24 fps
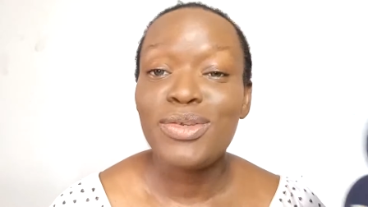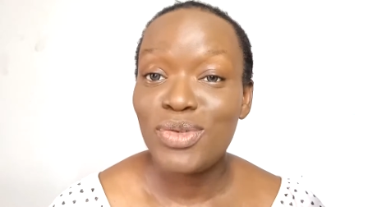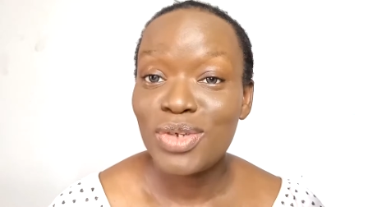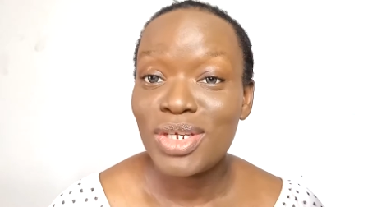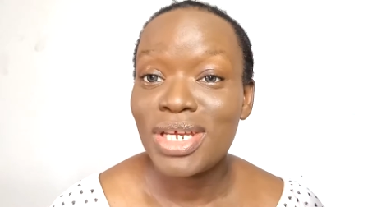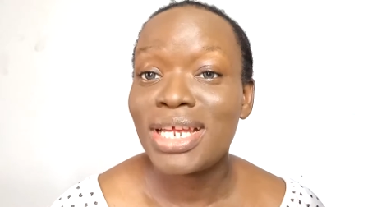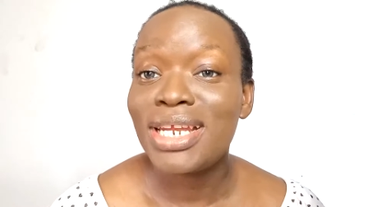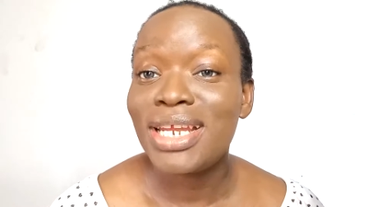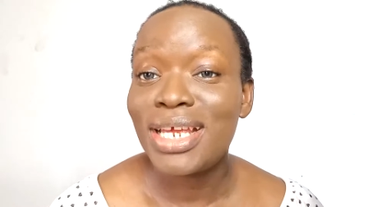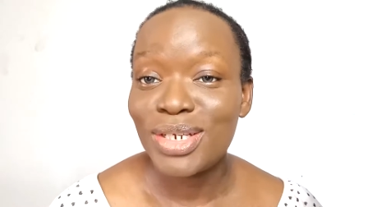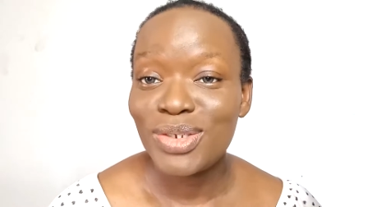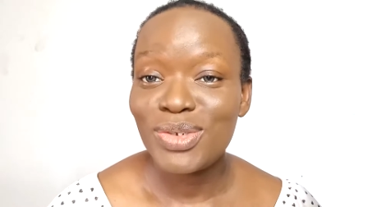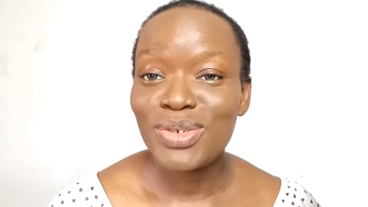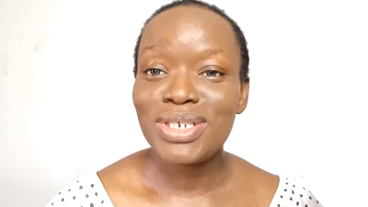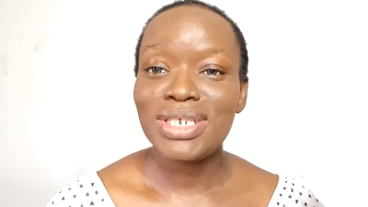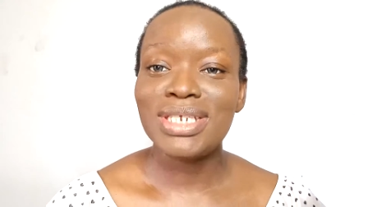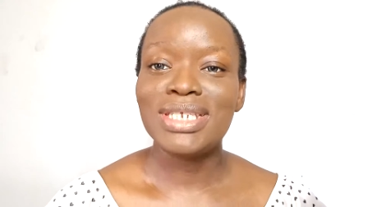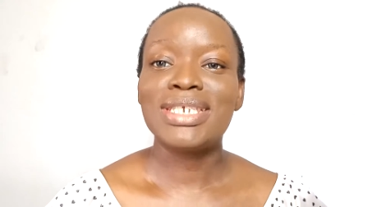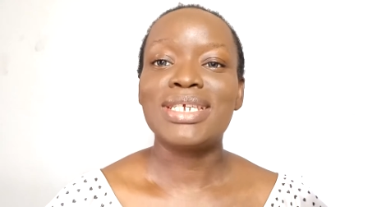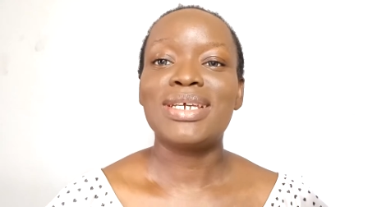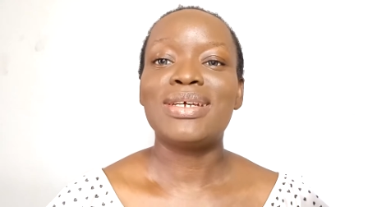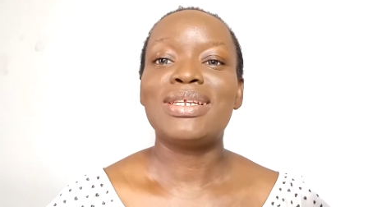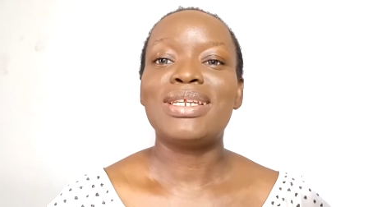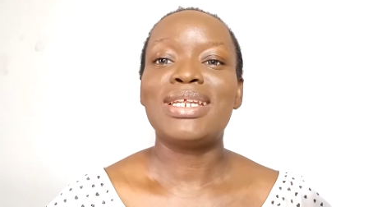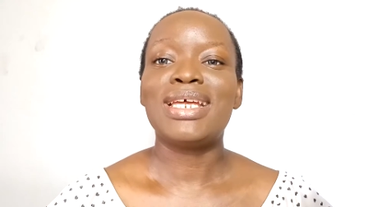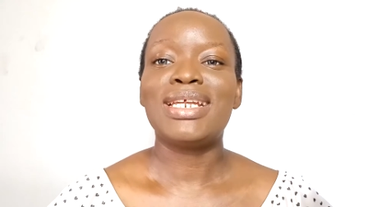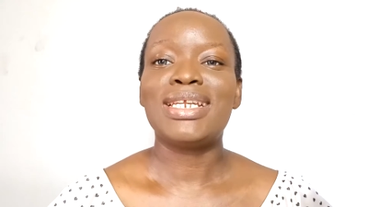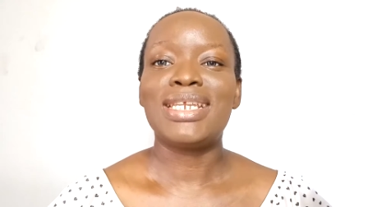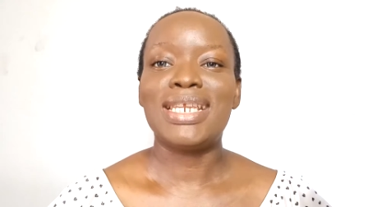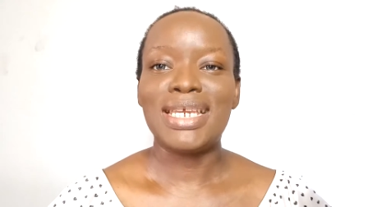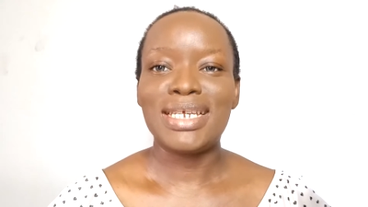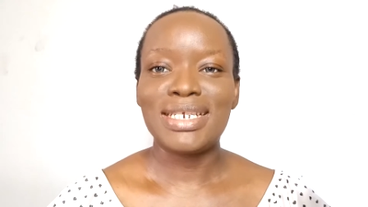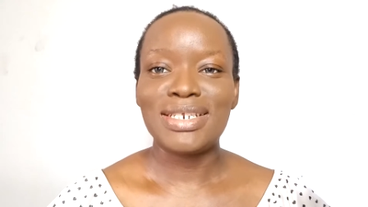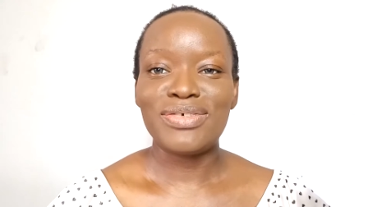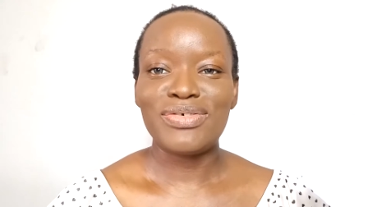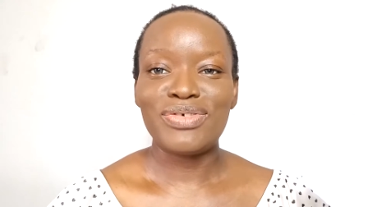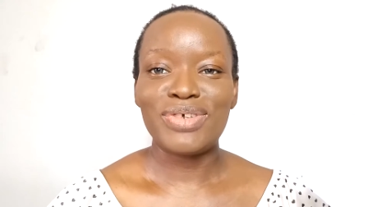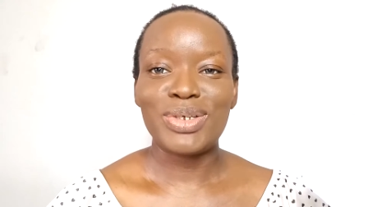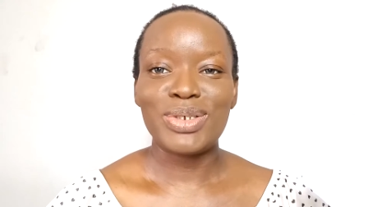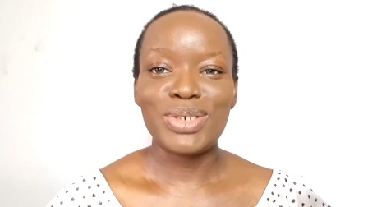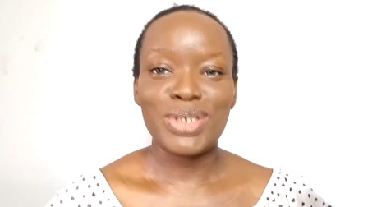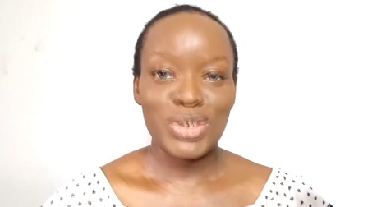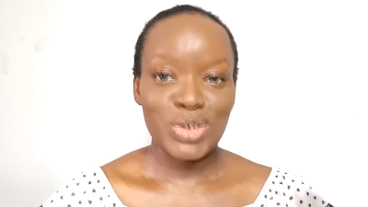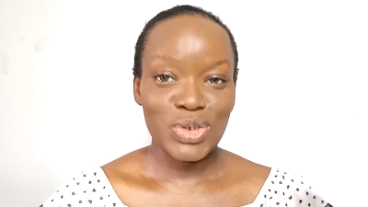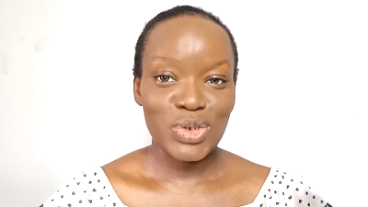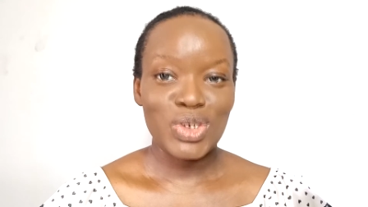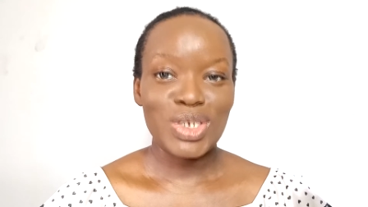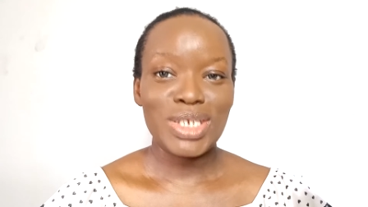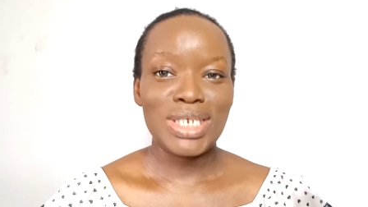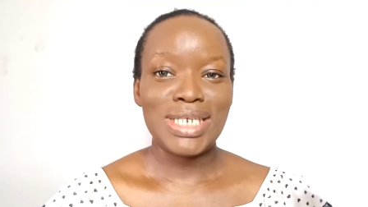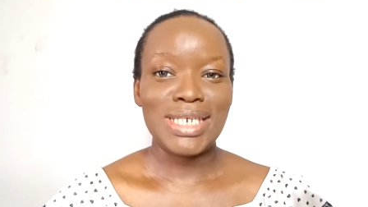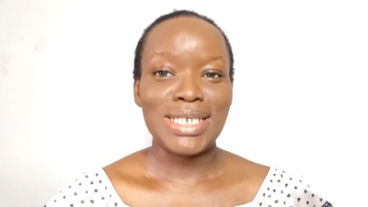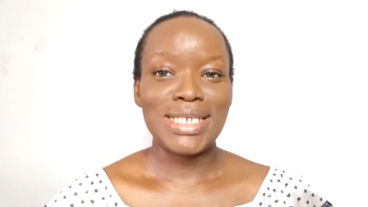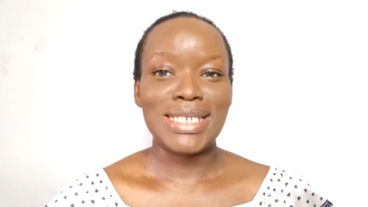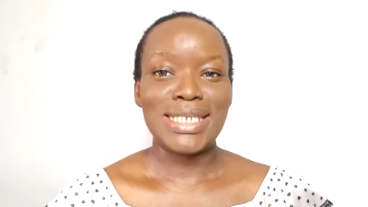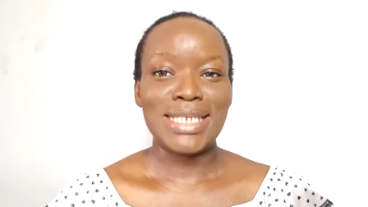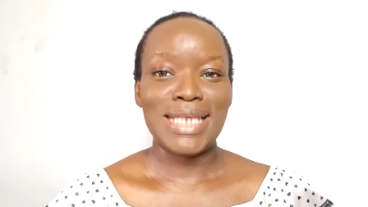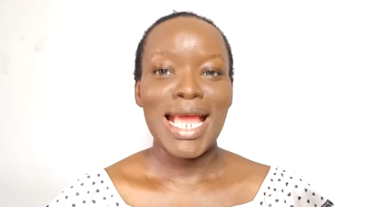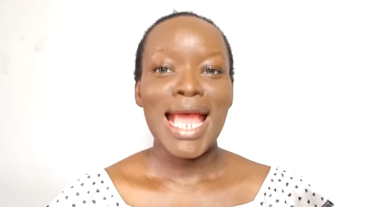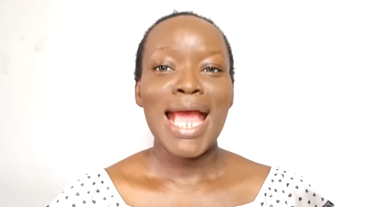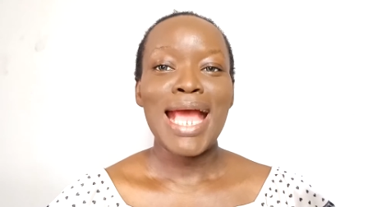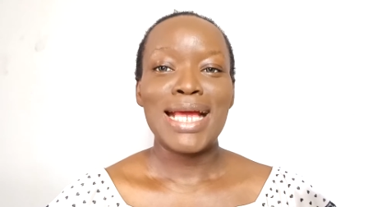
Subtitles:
You can actually tell that like the foundation is